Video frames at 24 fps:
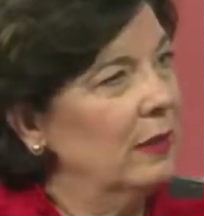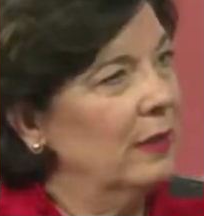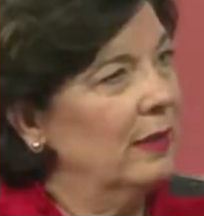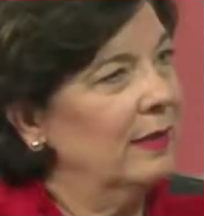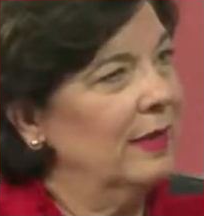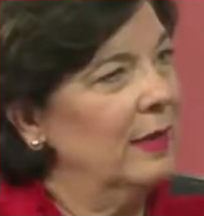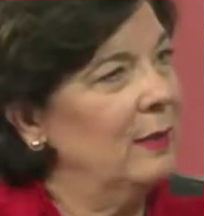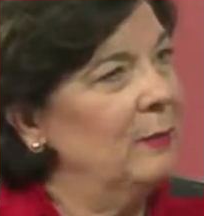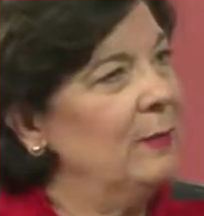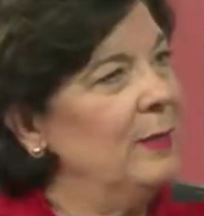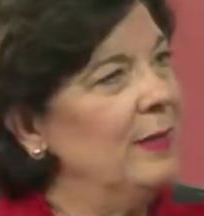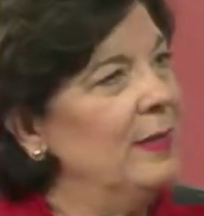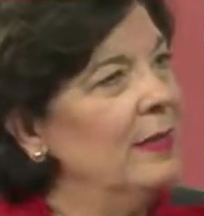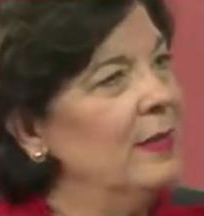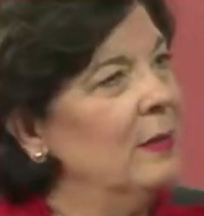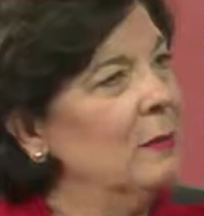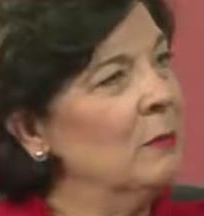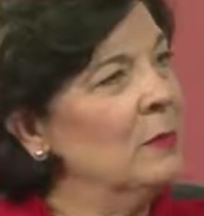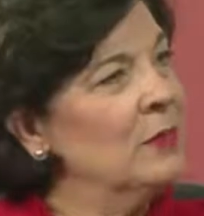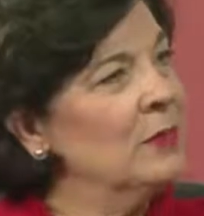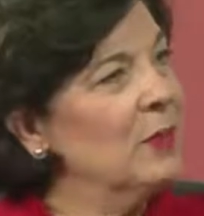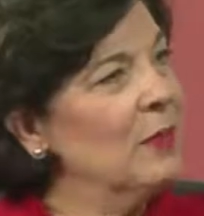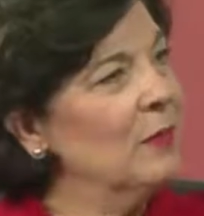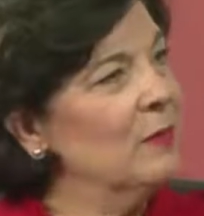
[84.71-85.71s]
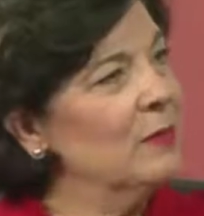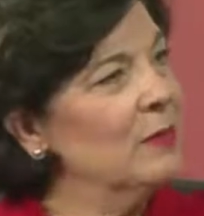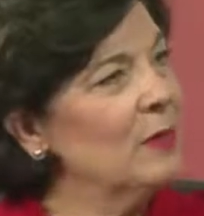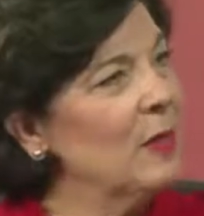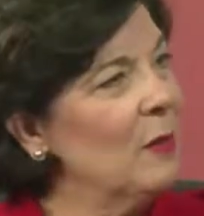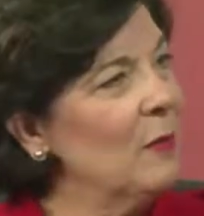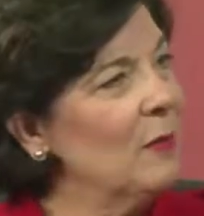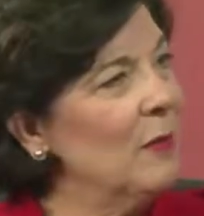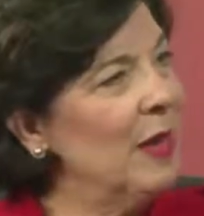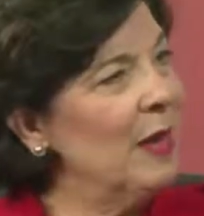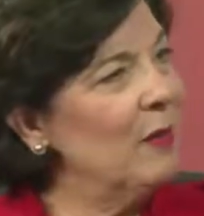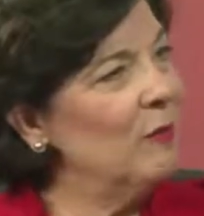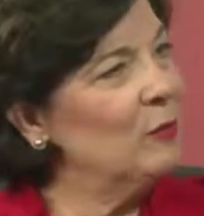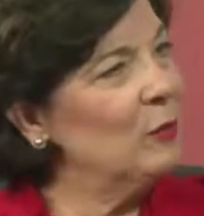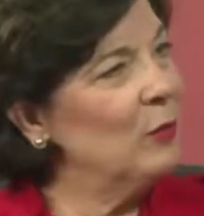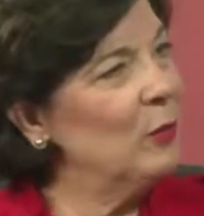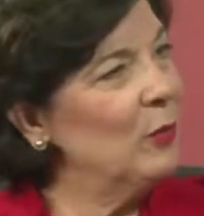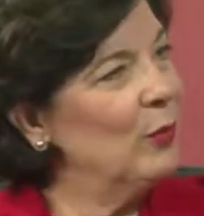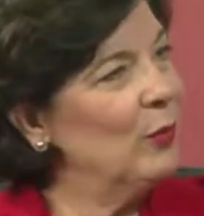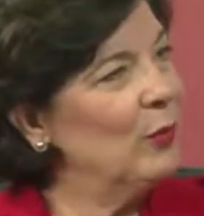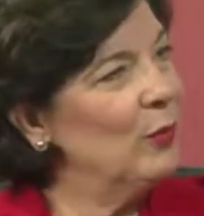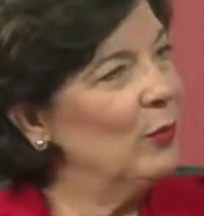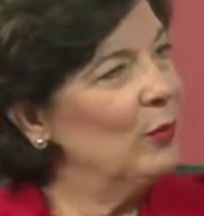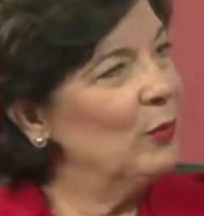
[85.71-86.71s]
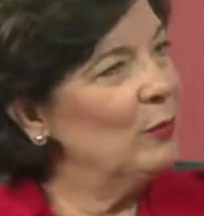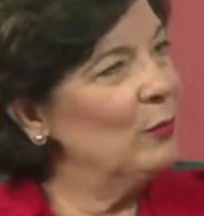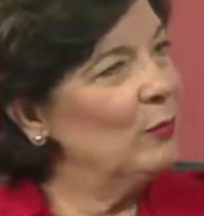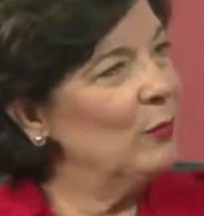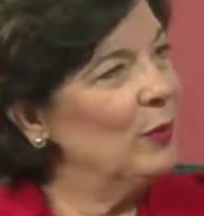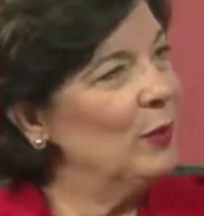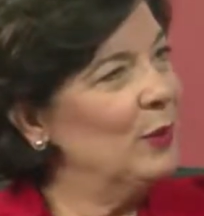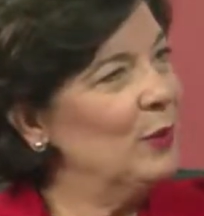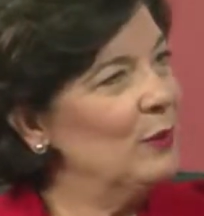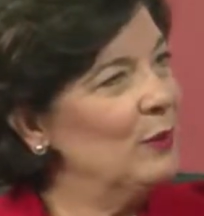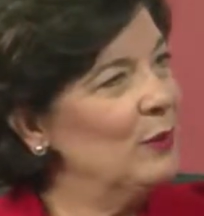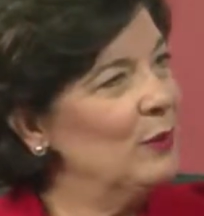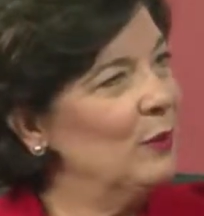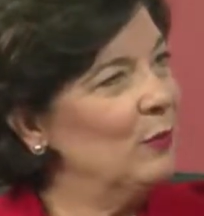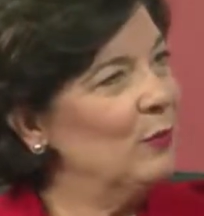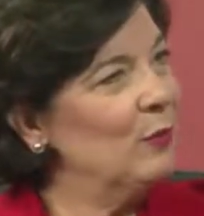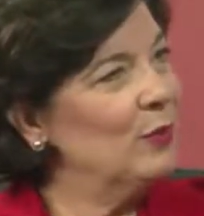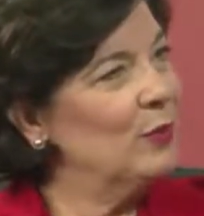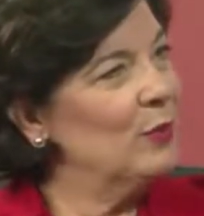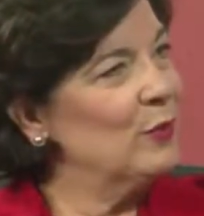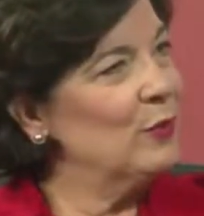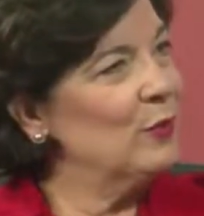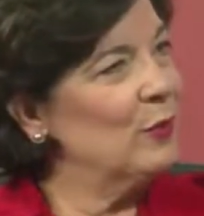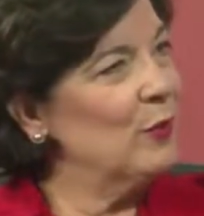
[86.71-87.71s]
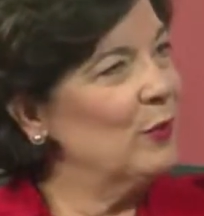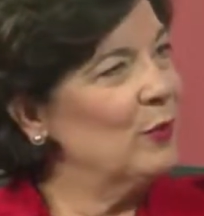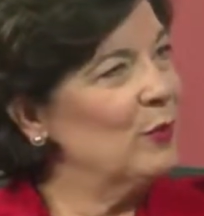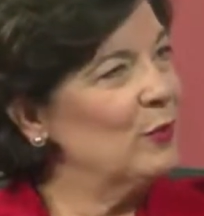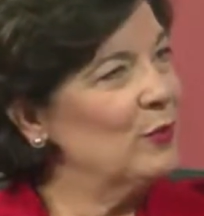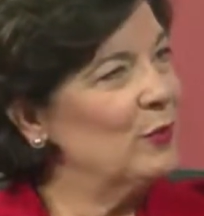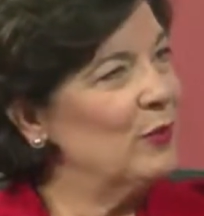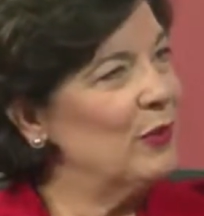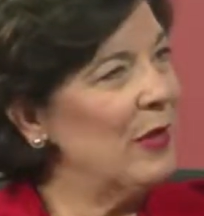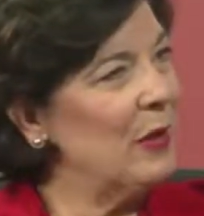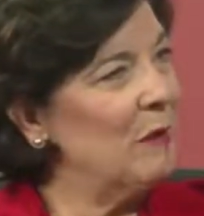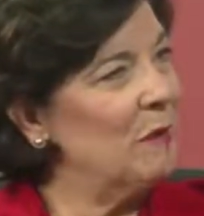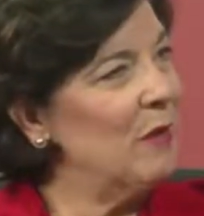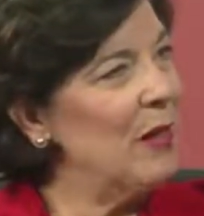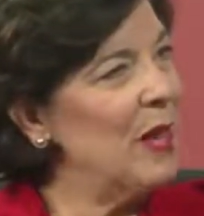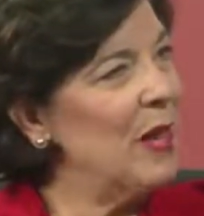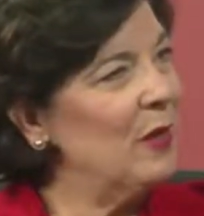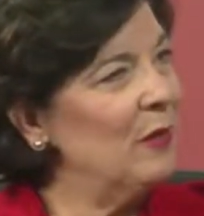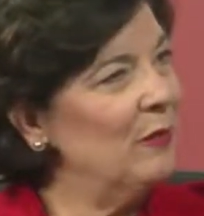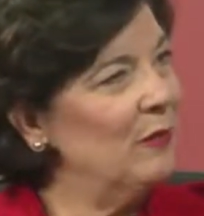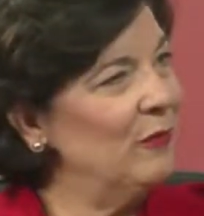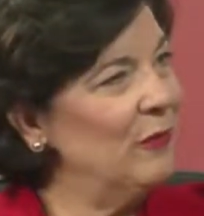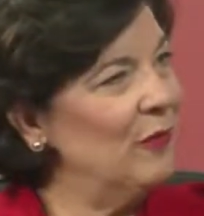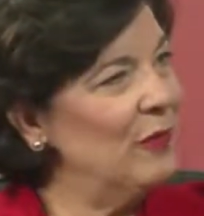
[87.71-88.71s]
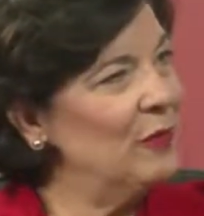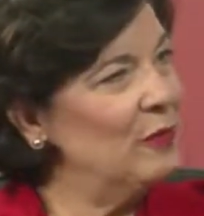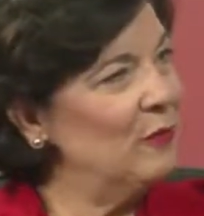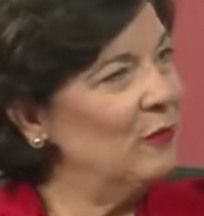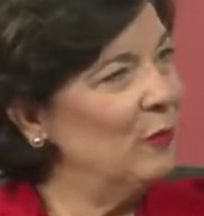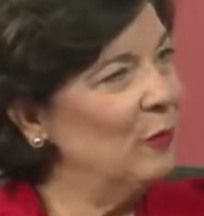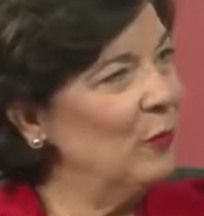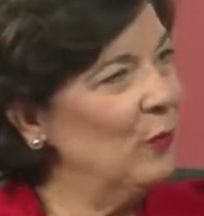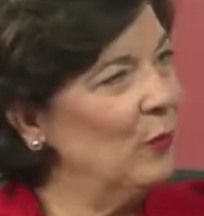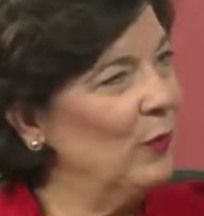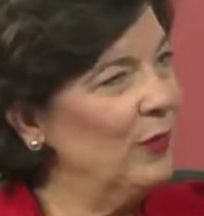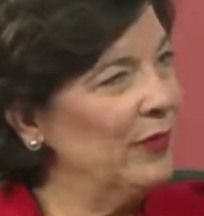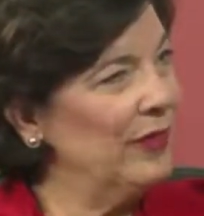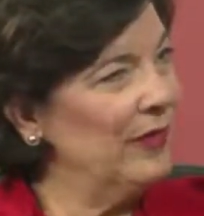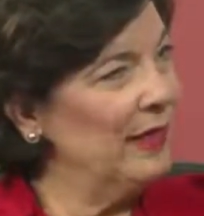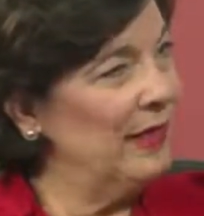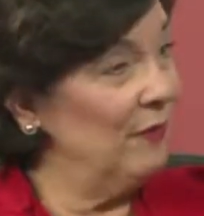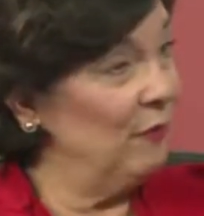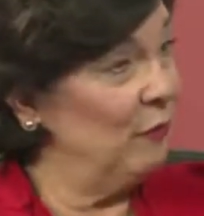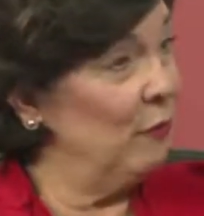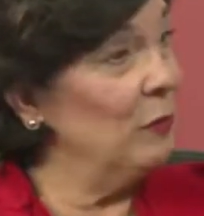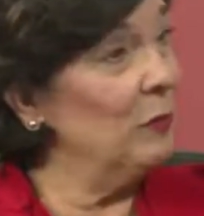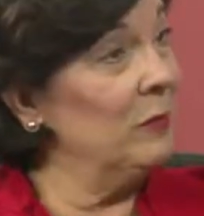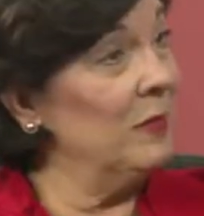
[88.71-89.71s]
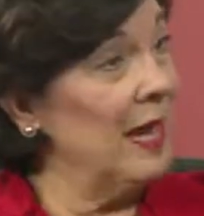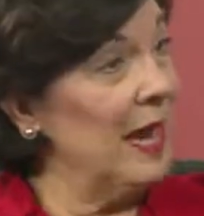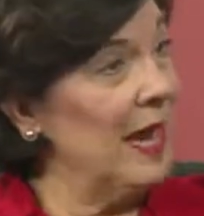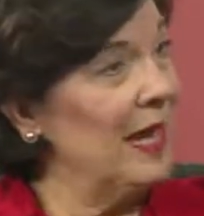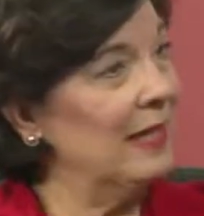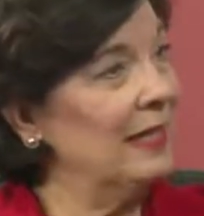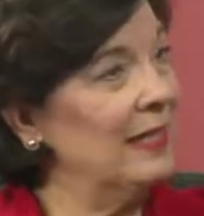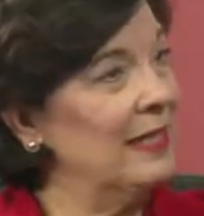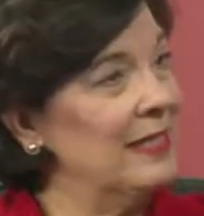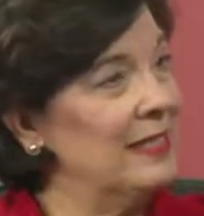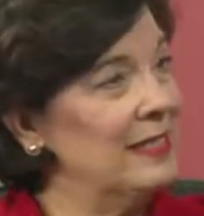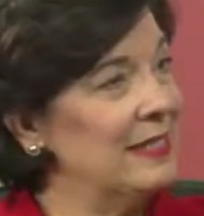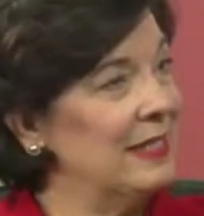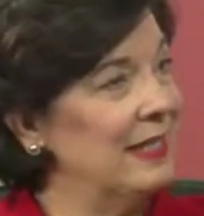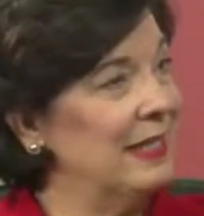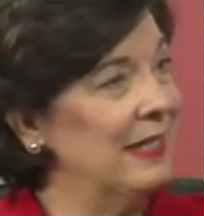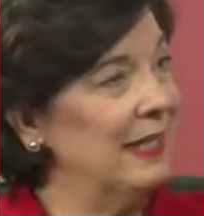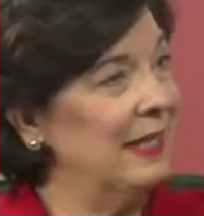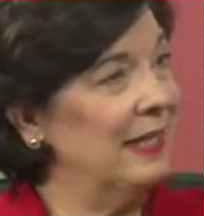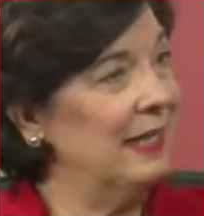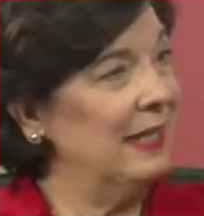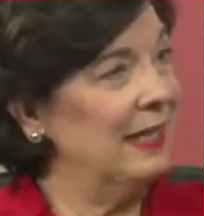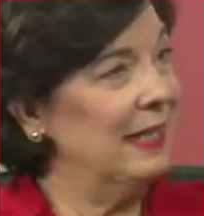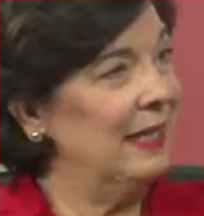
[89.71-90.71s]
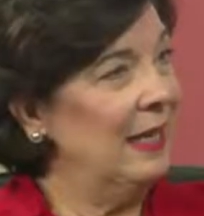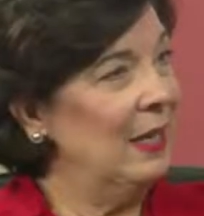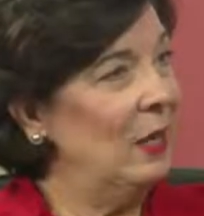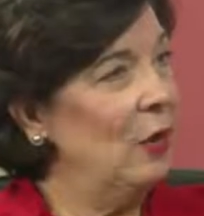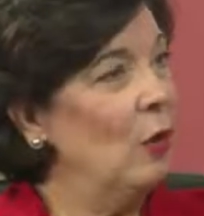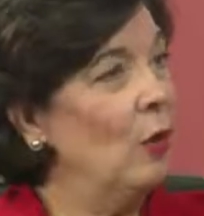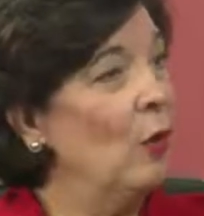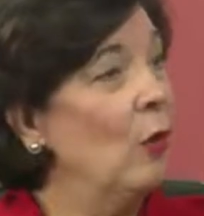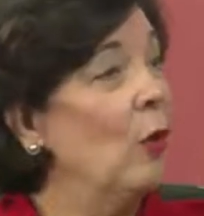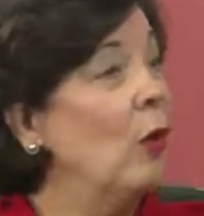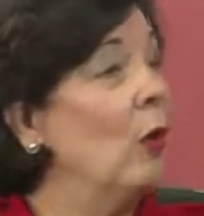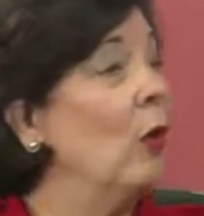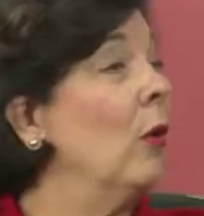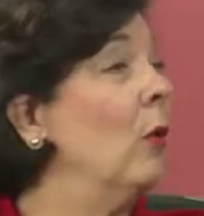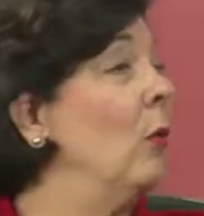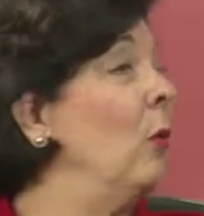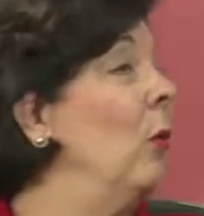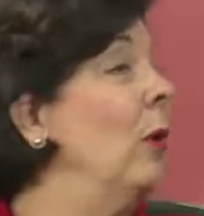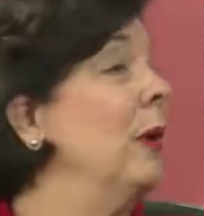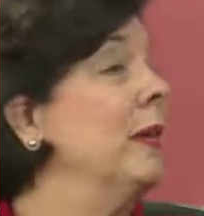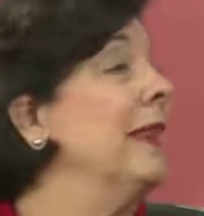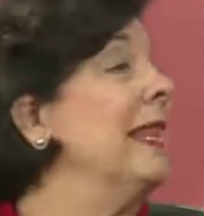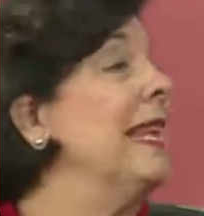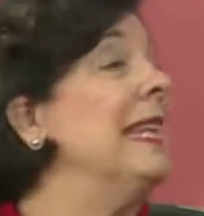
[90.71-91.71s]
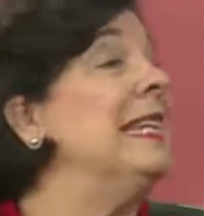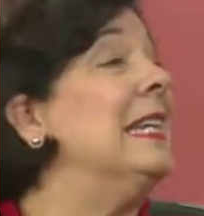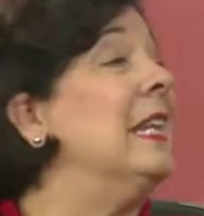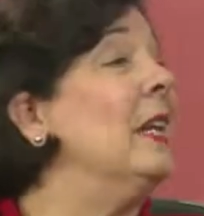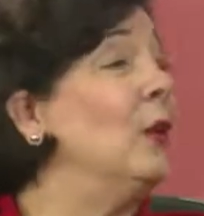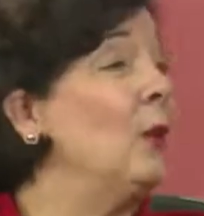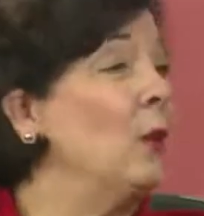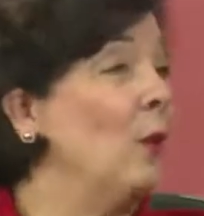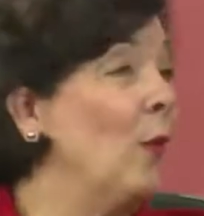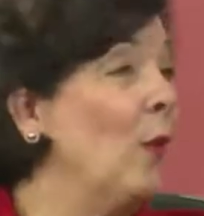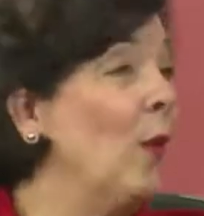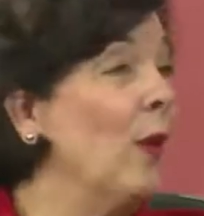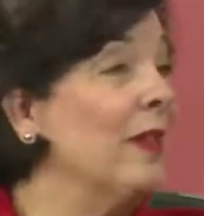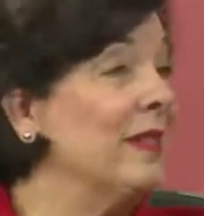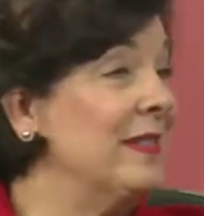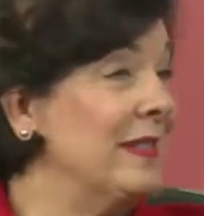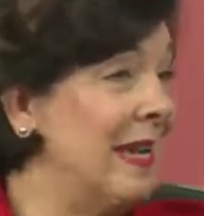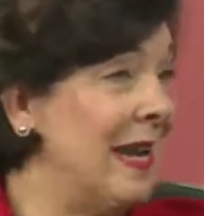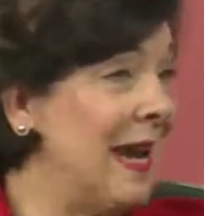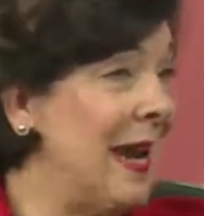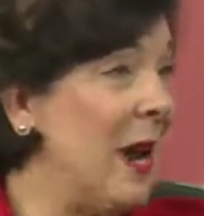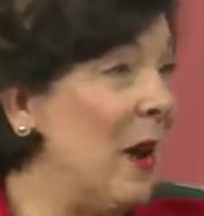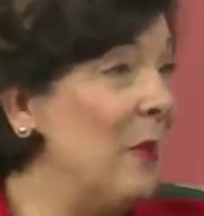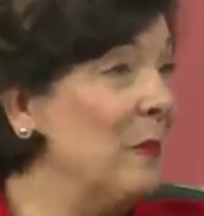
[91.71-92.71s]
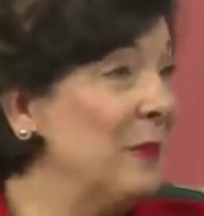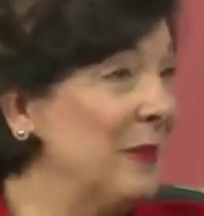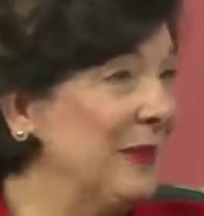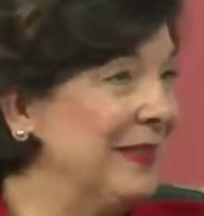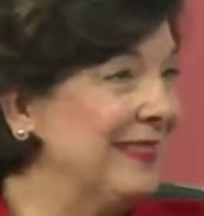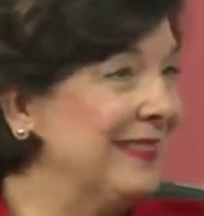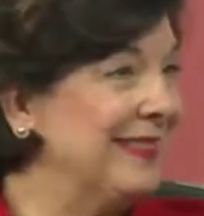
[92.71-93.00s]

they beat themselves up afterwards because the results that manifest from not listening are what they didn't want to happen.